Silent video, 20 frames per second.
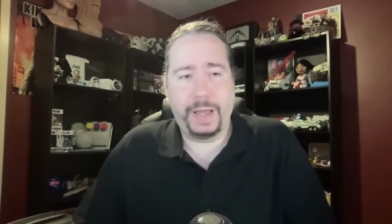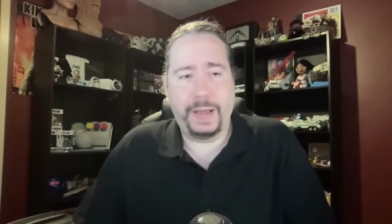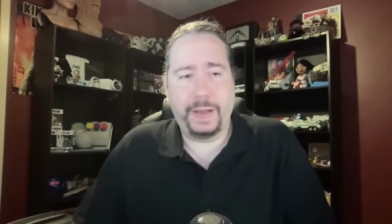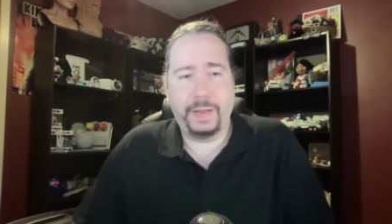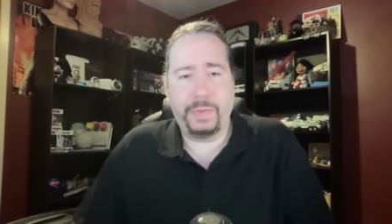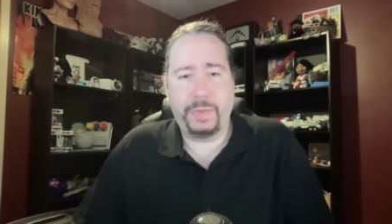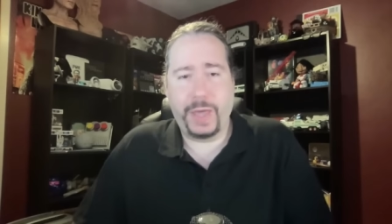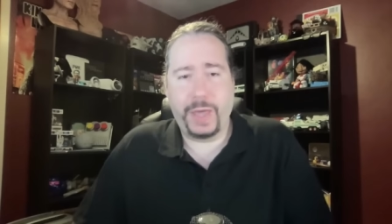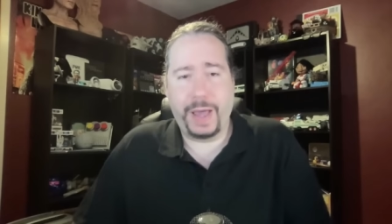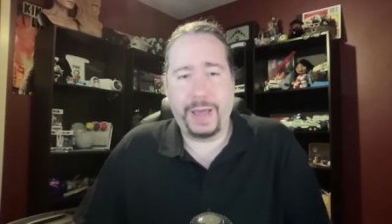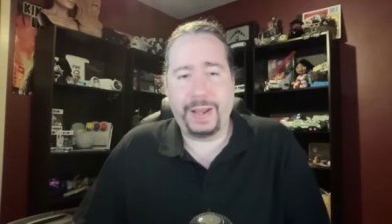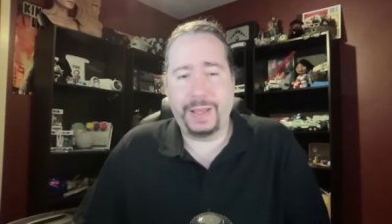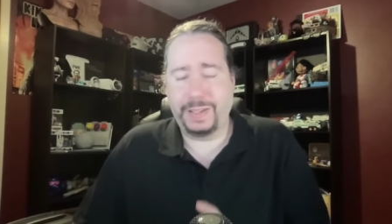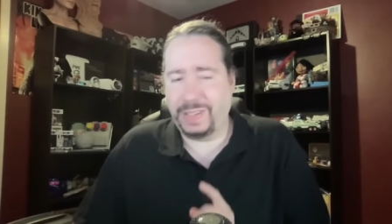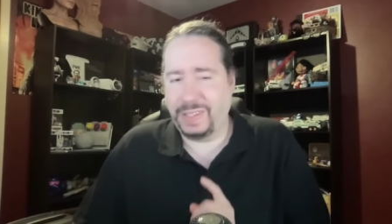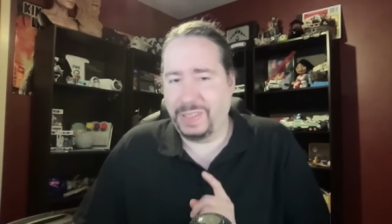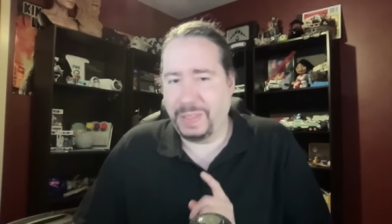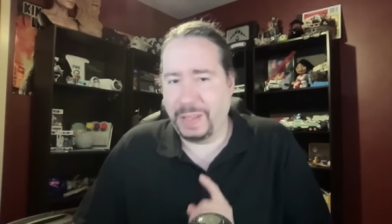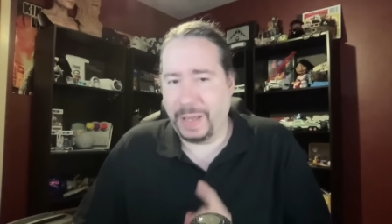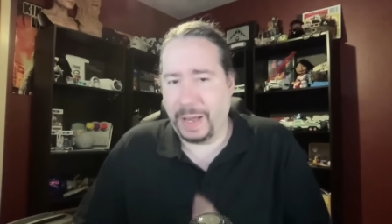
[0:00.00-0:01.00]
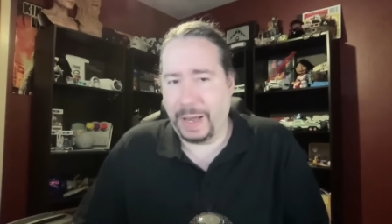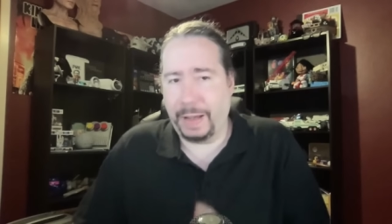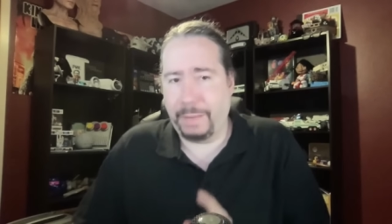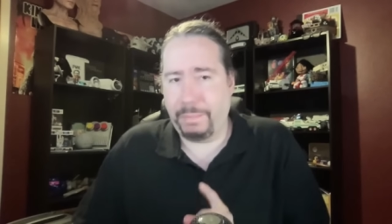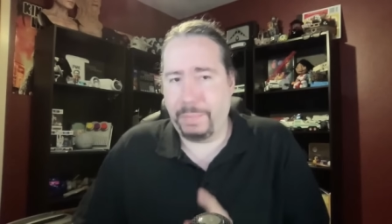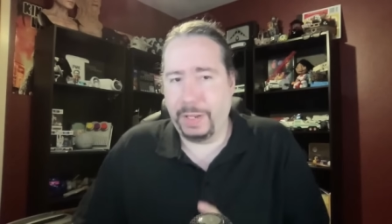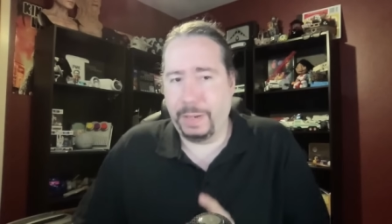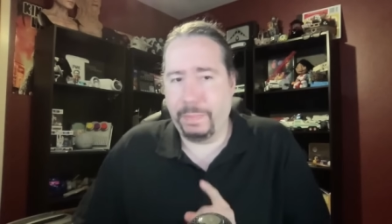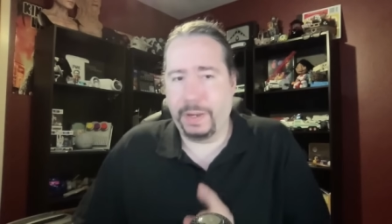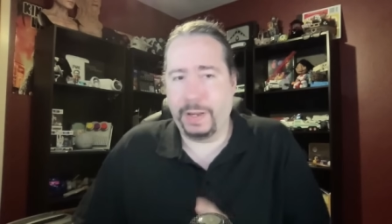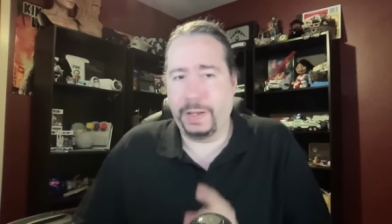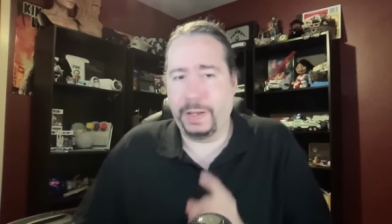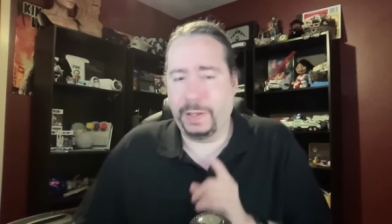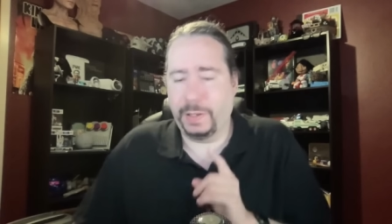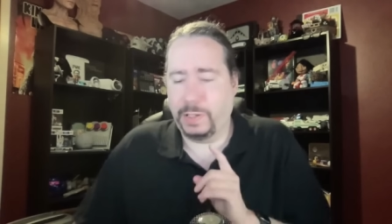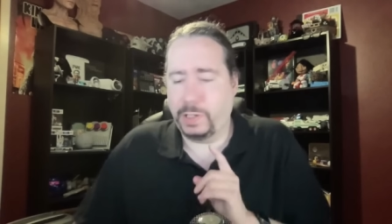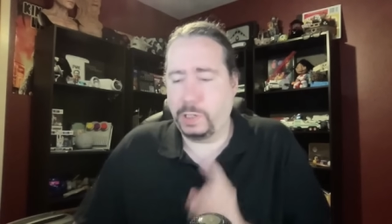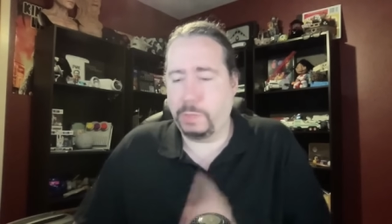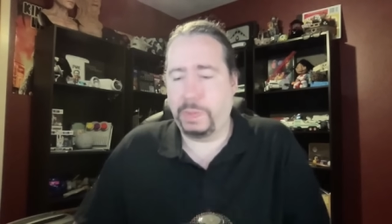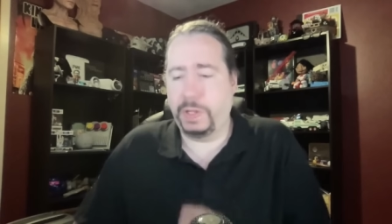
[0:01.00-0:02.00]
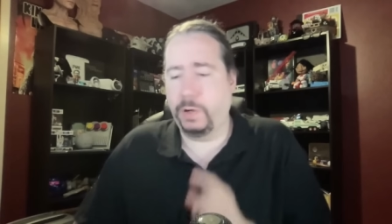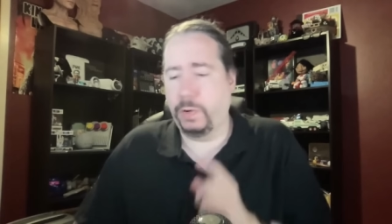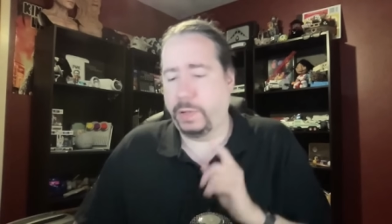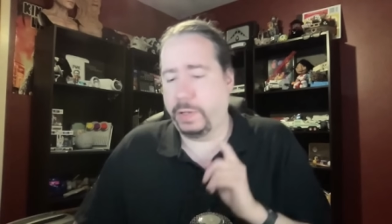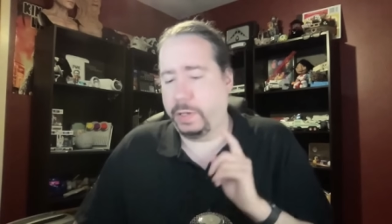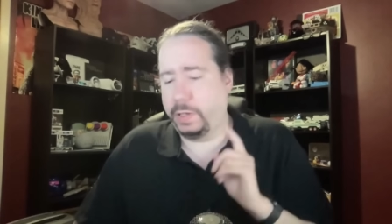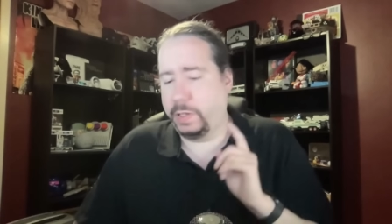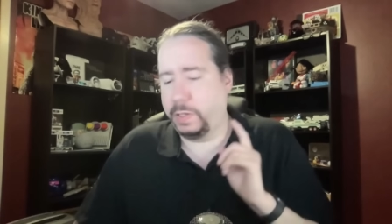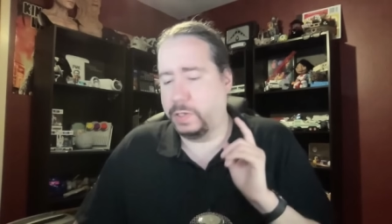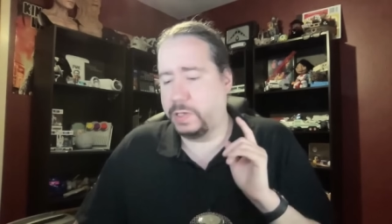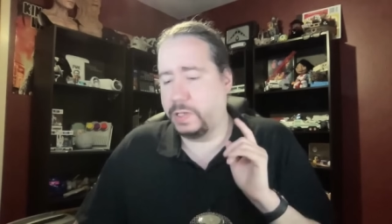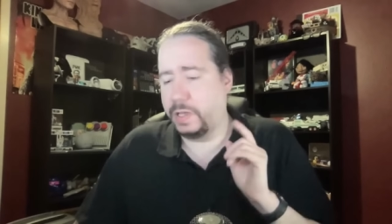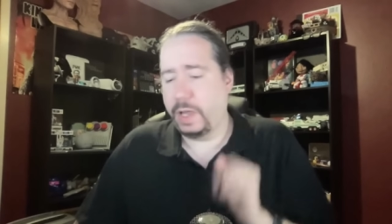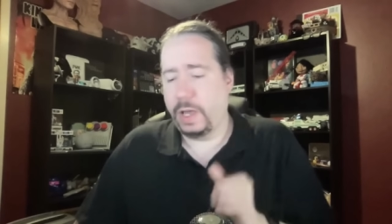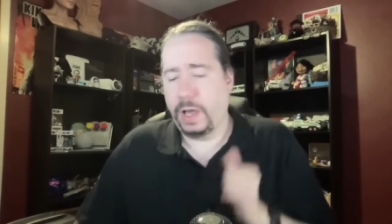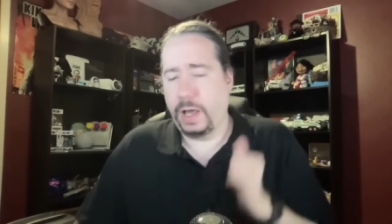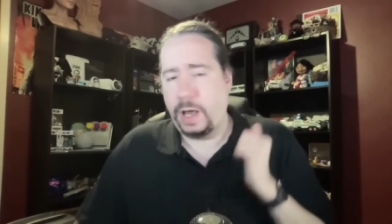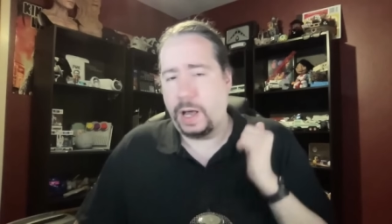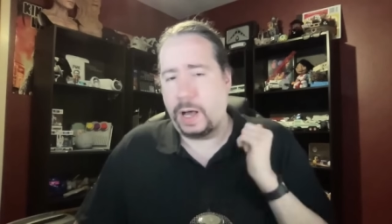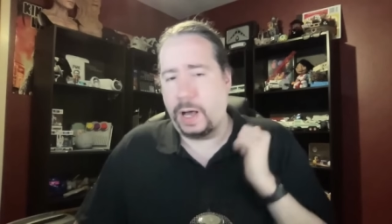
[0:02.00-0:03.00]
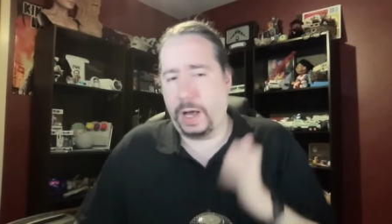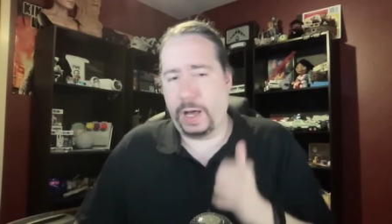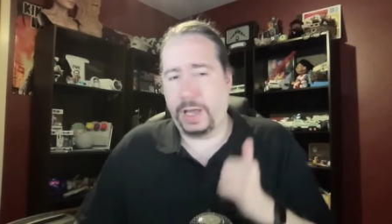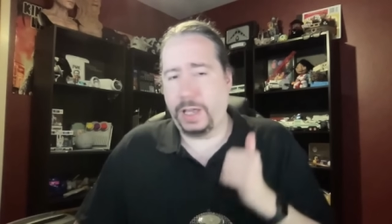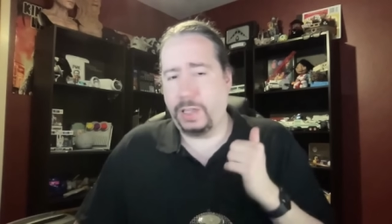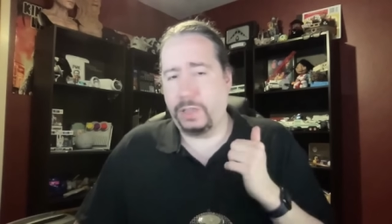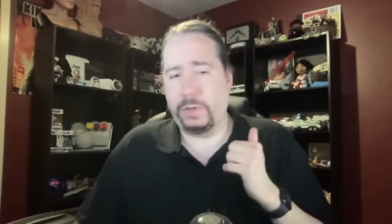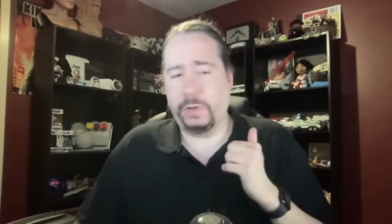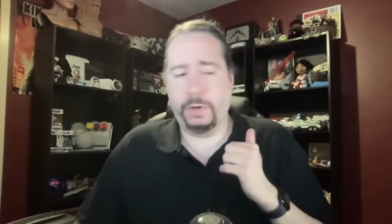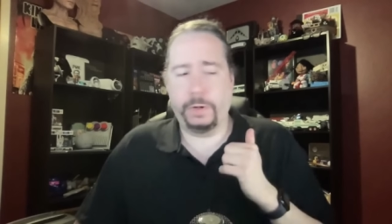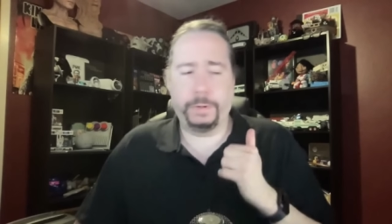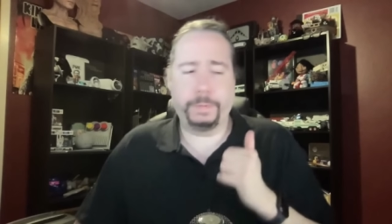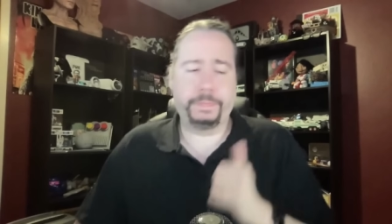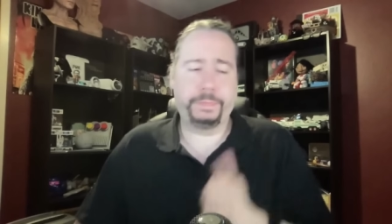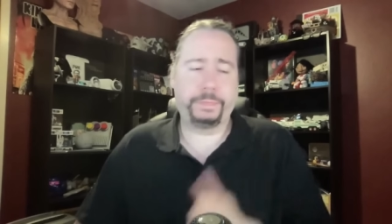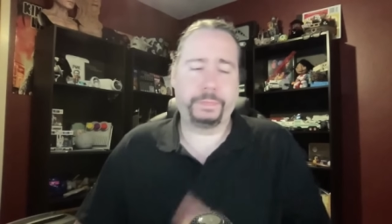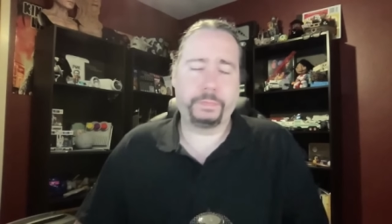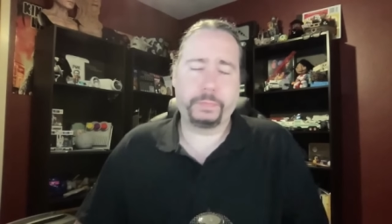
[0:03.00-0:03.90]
And that has not been my experience either